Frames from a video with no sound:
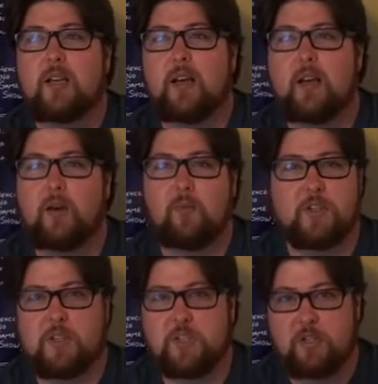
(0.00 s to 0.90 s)

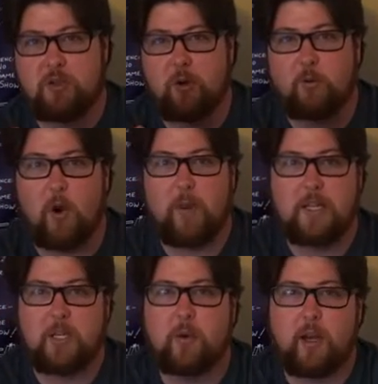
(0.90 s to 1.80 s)
There's a little
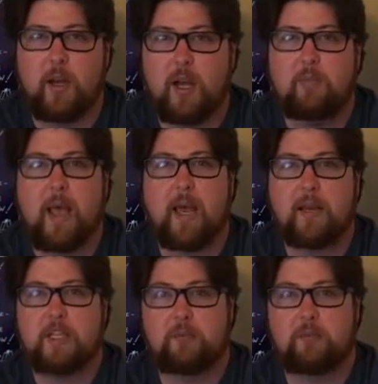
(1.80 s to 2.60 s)
romance going on back in his